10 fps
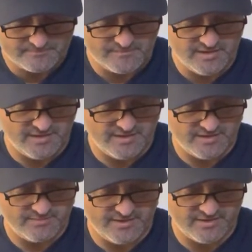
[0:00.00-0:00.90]

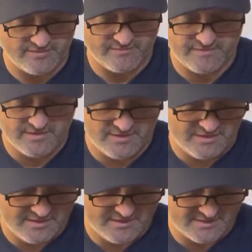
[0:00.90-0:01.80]
and a pair of
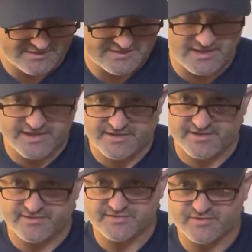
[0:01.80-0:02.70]
uh, side
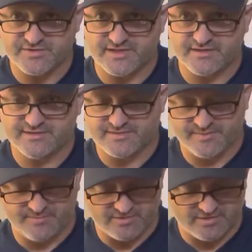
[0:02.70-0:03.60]
cutters, or some
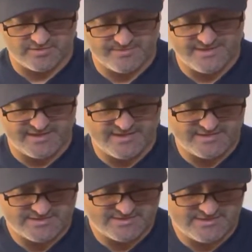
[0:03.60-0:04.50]
people call them
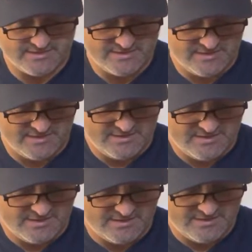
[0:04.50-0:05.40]
dikes,
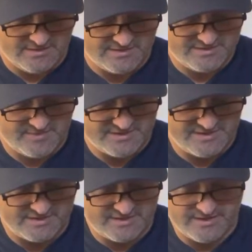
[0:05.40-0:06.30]
uh, to
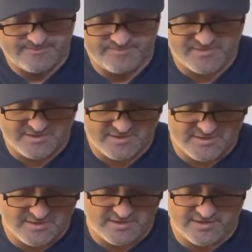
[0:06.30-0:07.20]
basically
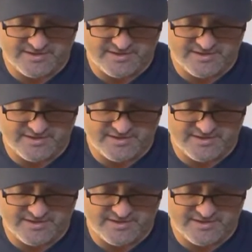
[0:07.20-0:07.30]
you need